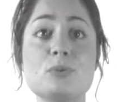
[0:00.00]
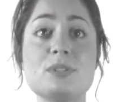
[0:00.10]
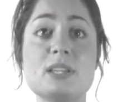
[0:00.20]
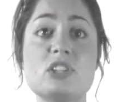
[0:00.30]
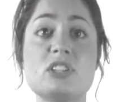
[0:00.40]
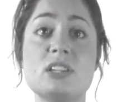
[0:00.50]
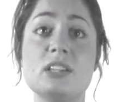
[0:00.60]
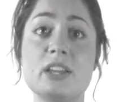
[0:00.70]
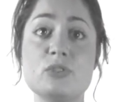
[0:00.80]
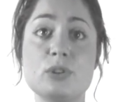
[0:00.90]
tools such as an
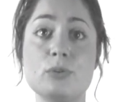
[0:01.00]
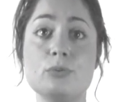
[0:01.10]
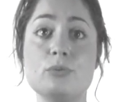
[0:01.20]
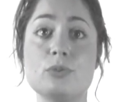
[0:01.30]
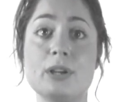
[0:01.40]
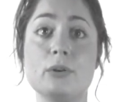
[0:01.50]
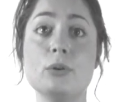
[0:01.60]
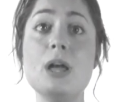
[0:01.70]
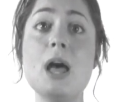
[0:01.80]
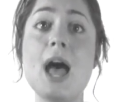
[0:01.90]
electrical
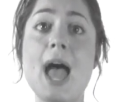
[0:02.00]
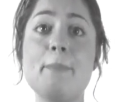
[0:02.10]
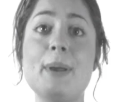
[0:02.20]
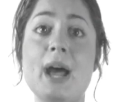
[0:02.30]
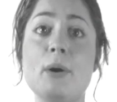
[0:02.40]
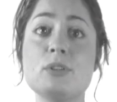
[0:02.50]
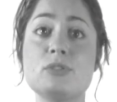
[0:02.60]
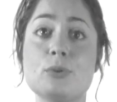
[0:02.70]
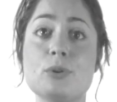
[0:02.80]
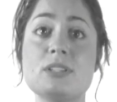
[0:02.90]
drill and power
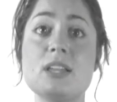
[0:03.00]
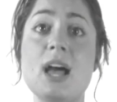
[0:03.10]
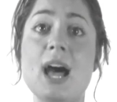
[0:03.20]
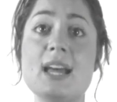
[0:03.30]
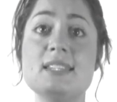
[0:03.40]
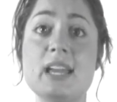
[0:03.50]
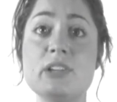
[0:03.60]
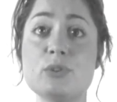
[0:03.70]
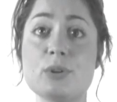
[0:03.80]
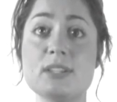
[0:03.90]
saws are
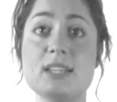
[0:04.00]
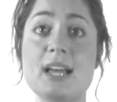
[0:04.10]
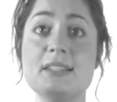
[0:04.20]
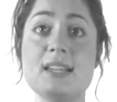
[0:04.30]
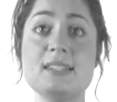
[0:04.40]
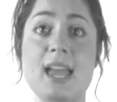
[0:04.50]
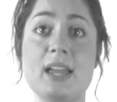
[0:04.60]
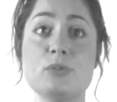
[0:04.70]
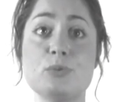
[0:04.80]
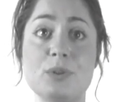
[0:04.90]
dangerous unless
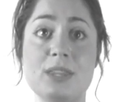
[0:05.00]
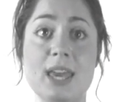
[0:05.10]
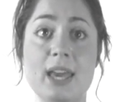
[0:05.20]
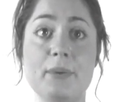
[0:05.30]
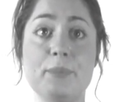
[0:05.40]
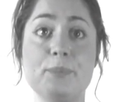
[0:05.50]
handled with care.